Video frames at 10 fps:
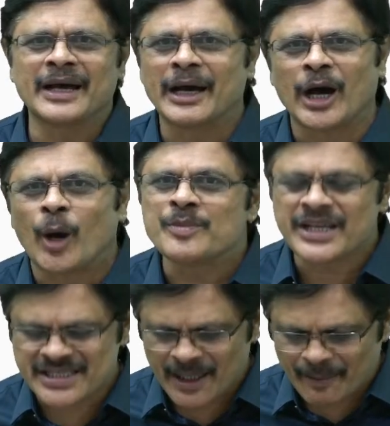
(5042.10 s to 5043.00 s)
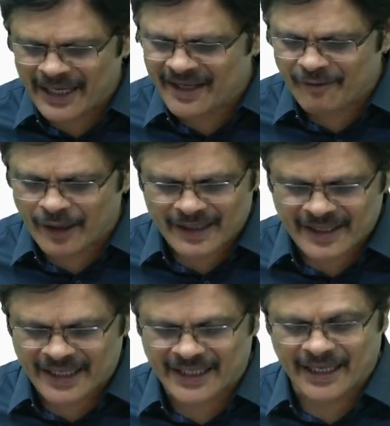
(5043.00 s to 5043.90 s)
objects are by default
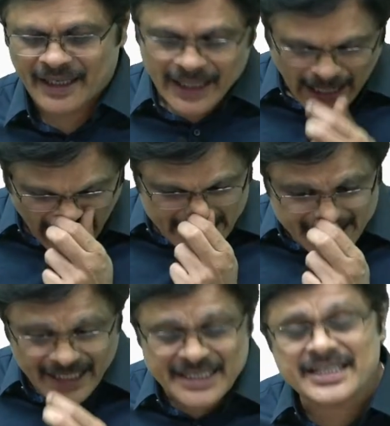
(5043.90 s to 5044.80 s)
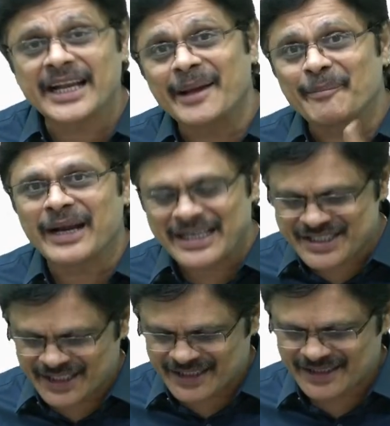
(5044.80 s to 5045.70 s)
created. I change the number and
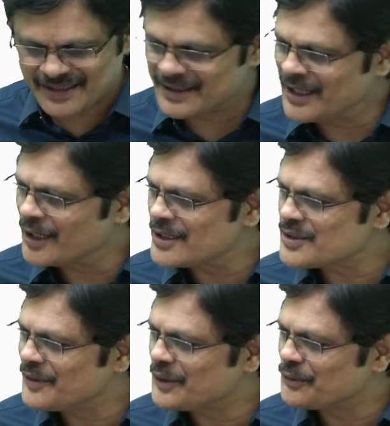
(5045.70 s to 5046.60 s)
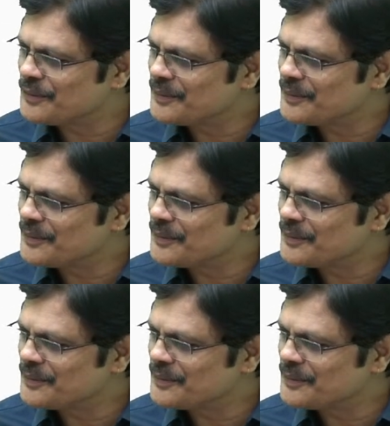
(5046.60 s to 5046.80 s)
check. That also we do.